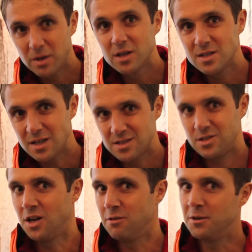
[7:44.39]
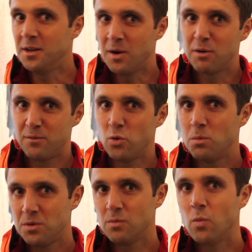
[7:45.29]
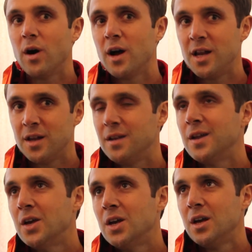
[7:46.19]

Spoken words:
because it's, you know, really well formed and wide and